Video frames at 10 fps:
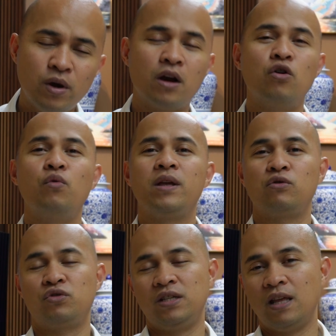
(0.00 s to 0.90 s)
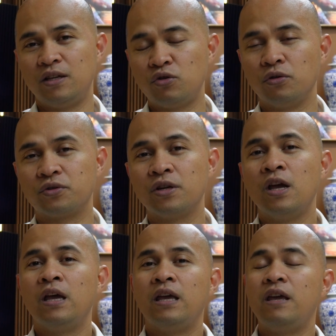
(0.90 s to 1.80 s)
are going to see the results.
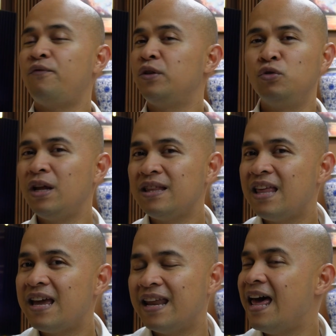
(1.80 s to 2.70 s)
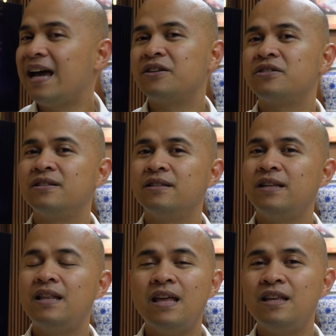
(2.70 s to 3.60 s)
If we do not take an action,
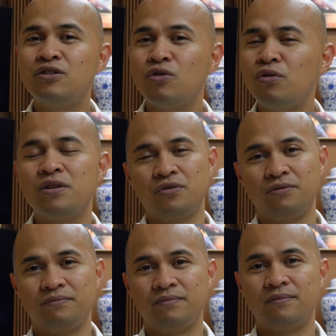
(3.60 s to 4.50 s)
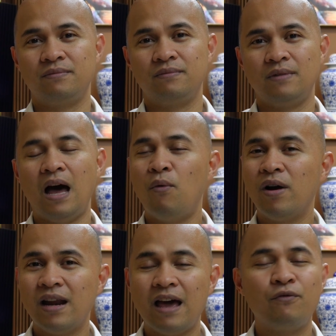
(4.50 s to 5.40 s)
then there is no result.
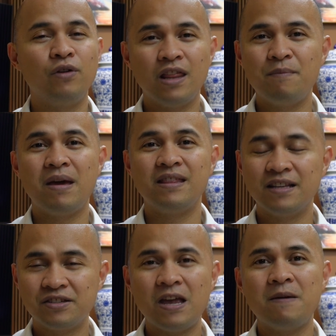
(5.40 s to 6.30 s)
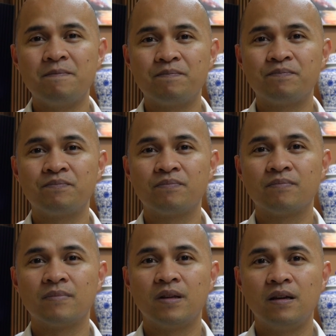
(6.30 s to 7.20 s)
Our life will remain the same.
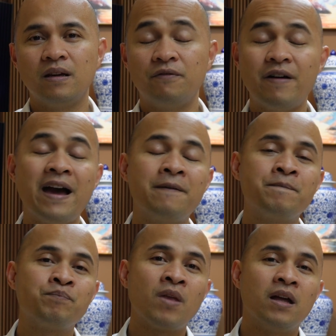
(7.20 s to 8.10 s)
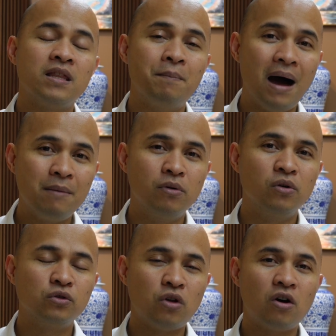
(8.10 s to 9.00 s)
In fact, the
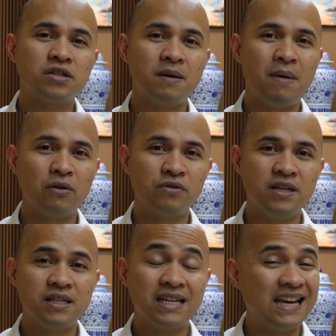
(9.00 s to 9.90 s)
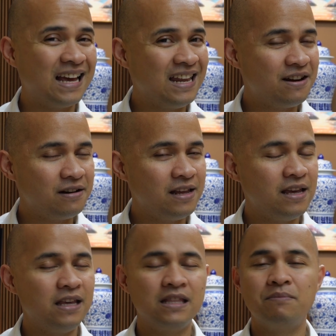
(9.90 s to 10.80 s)
Bible talks about this clearly in the